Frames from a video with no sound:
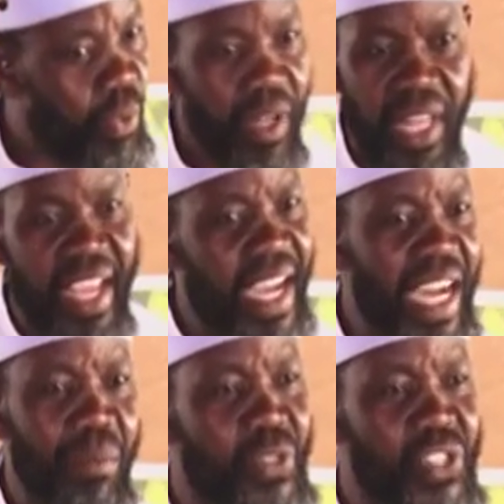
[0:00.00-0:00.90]
Allah
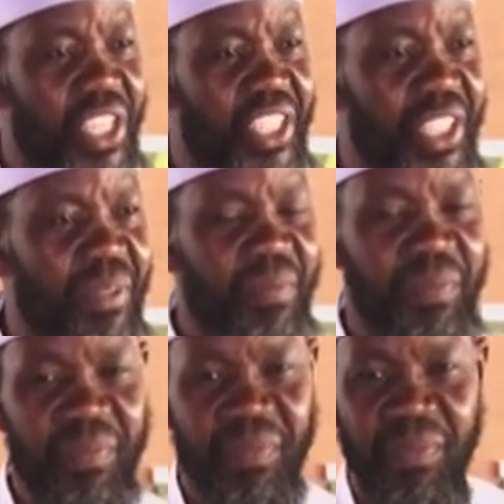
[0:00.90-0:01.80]
ngali muzigiti
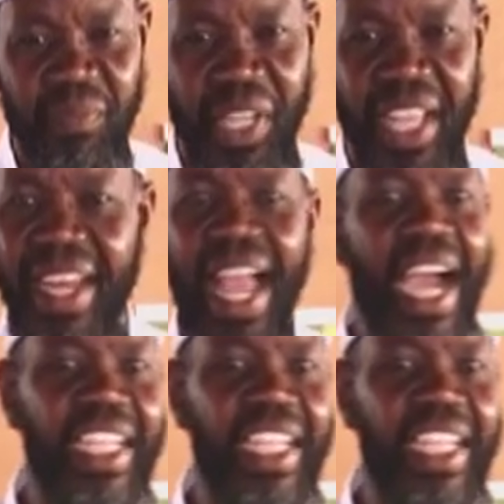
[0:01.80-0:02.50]
era